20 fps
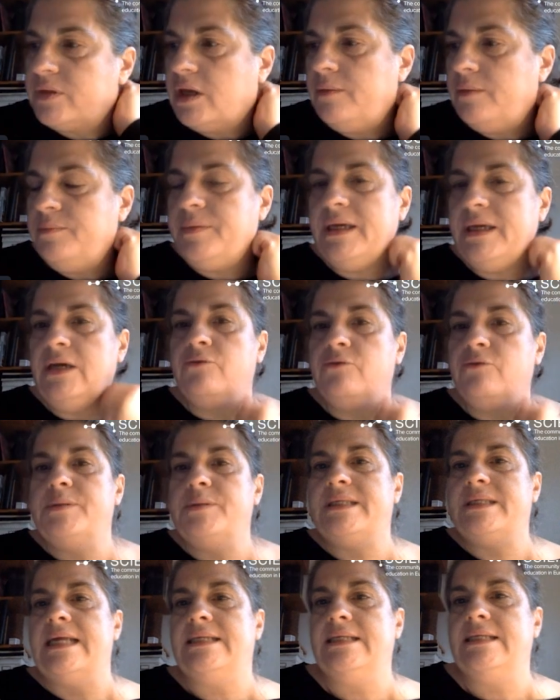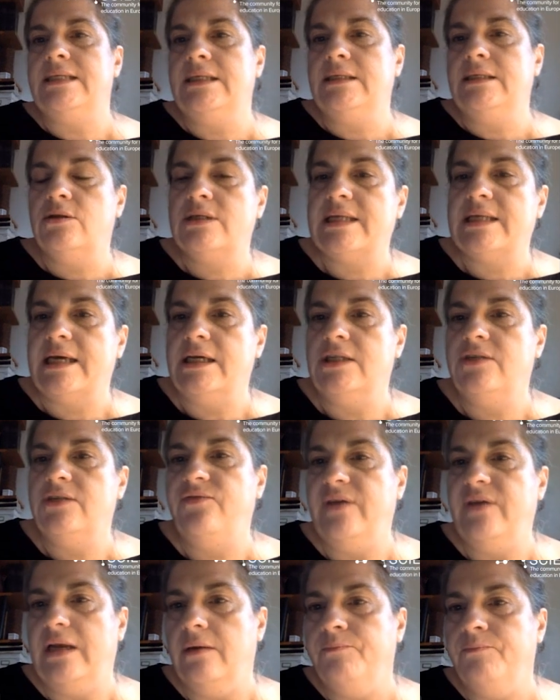being represented in the science
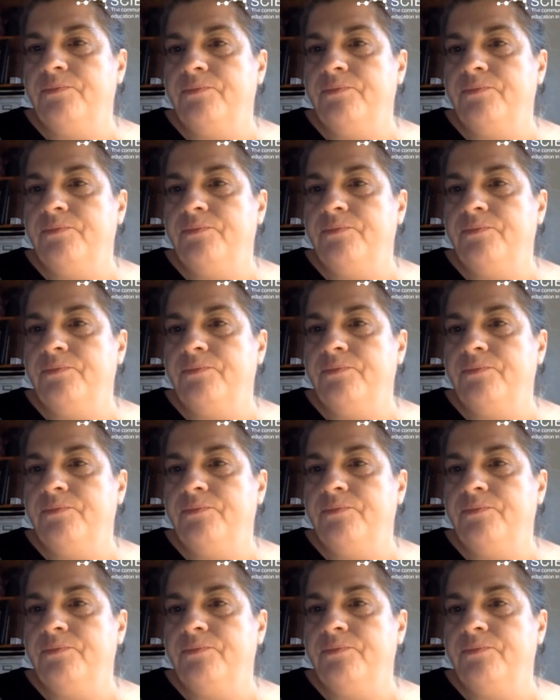field.